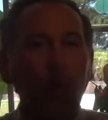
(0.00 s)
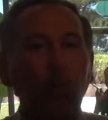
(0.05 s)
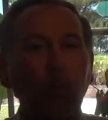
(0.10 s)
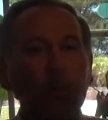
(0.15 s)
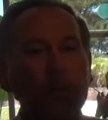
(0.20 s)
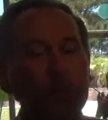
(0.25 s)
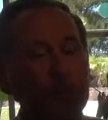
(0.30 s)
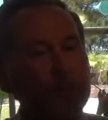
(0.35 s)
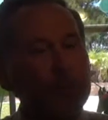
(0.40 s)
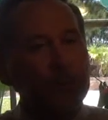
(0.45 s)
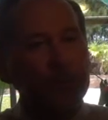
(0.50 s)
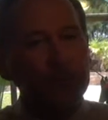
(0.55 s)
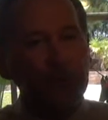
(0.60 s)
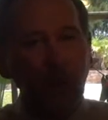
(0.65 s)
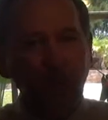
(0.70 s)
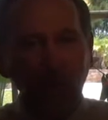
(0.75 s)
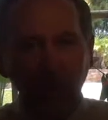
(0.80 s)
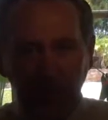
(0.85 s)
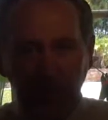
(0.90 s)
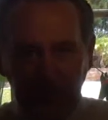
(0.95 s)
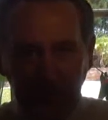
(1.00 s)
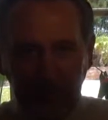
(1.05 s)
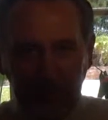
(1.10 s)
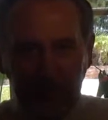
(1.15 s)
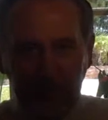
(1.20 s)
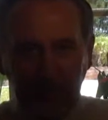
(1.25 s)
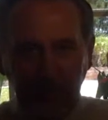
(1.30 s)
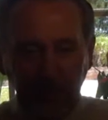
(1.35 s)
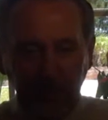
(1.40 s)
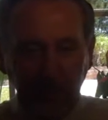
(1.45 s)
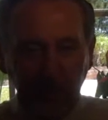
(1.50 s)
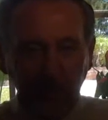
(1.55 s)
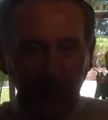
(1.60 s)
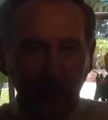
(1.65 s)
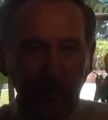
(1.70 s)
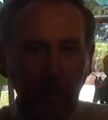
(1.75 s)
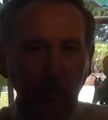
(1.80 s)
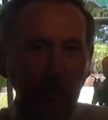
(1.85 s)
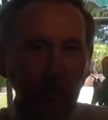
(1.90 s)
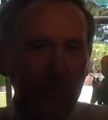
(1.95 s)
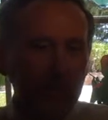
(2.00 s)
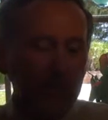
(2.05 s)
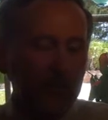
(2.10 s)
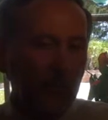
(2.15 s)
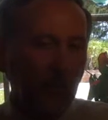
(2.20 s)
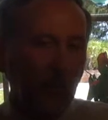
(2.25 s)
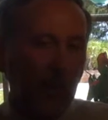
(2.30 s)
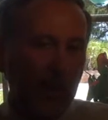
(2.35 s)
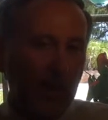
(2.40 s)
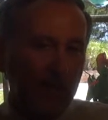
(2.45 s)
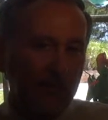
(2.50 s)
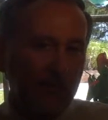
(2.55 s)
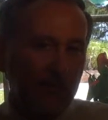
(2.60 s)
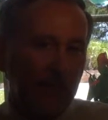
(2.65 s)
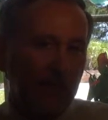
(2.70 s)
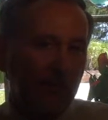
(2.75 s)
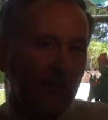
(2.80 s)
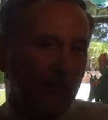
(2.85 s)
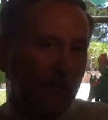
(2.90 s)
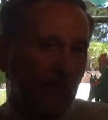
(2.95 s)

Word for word: only with his coworkers, but with his wife and